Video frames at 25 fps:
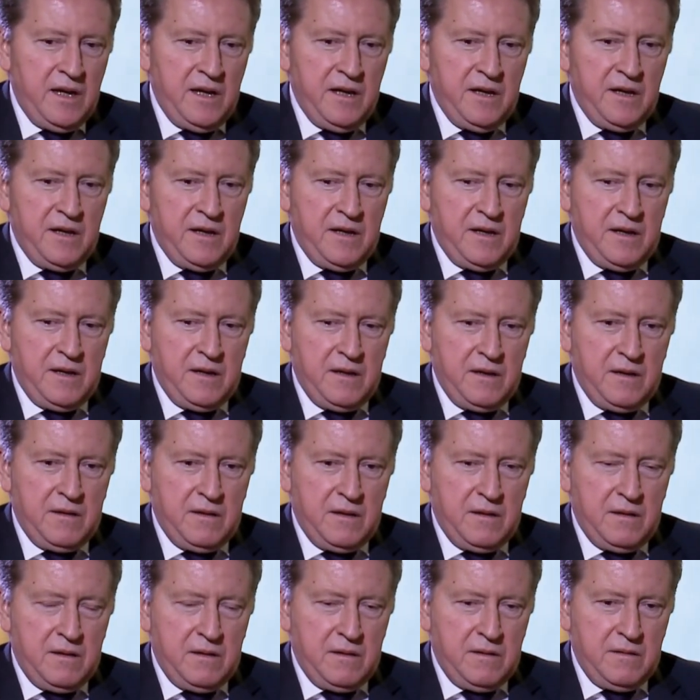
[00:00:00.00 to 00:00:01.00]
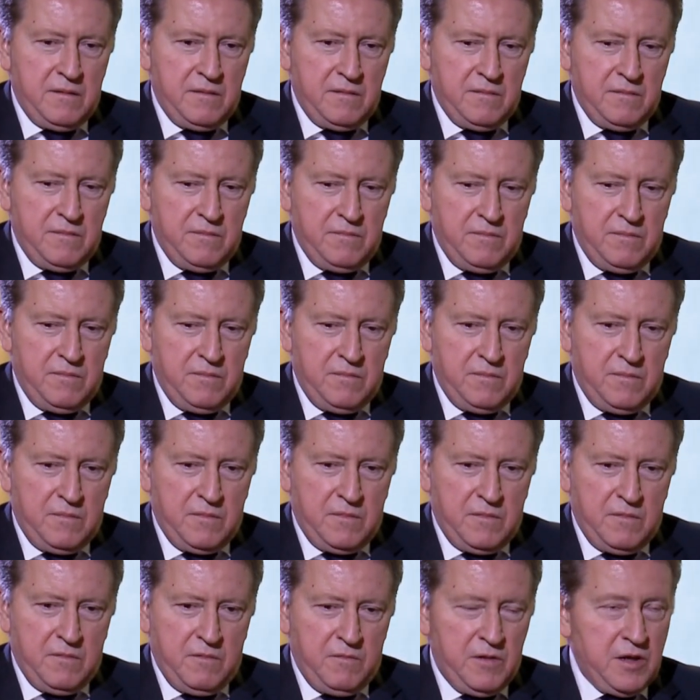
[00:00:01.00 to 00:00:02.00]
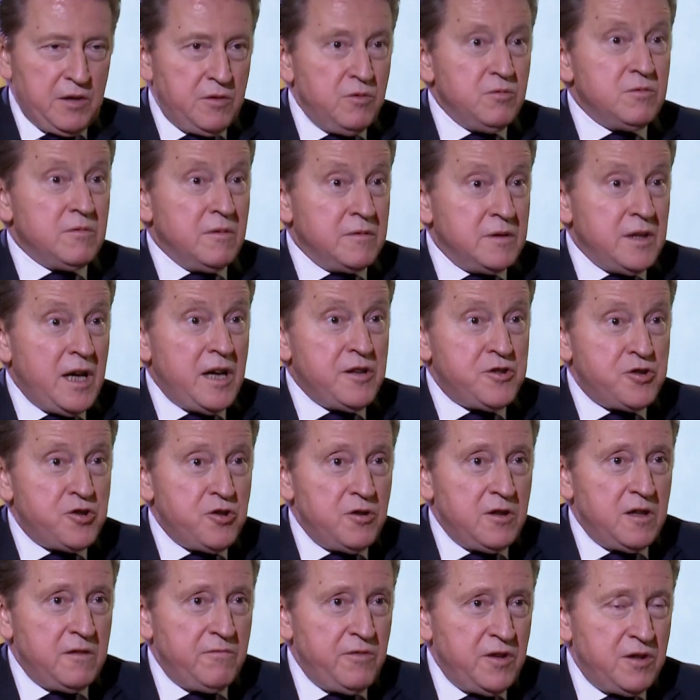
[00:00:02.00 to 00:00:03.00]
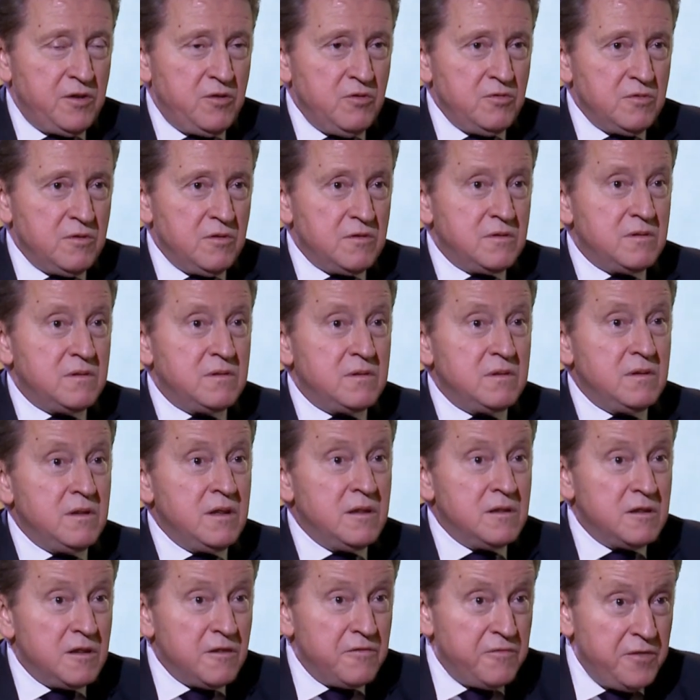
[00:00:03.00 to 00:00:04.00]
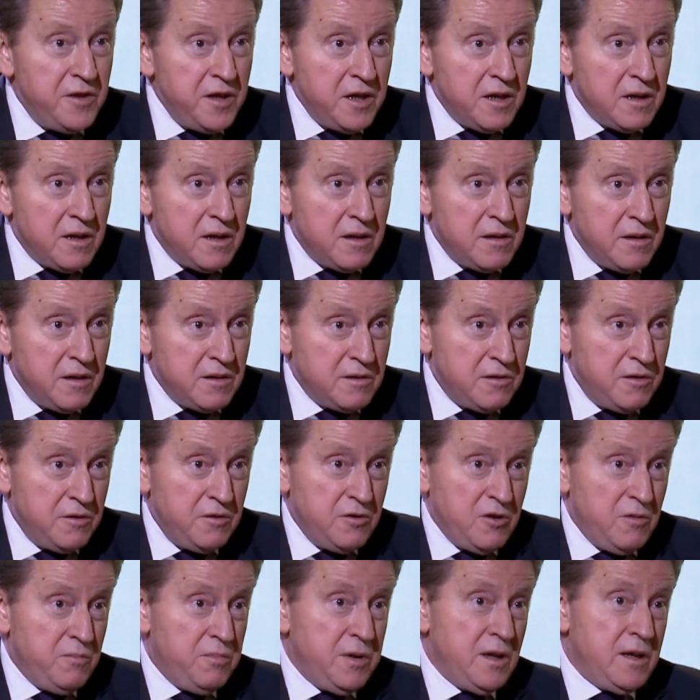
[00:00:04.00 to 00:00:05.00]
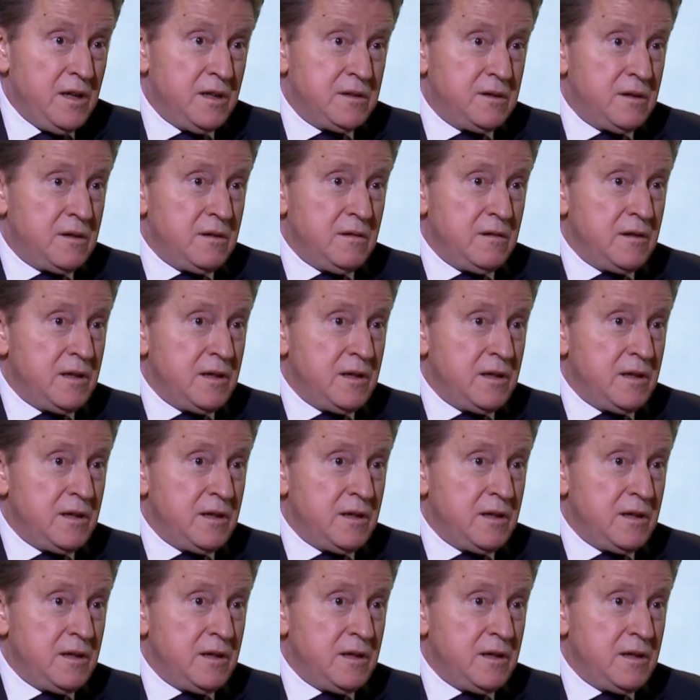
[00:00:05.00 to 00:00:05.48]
Uh, we do naturally we do not interfere into right. your bilateral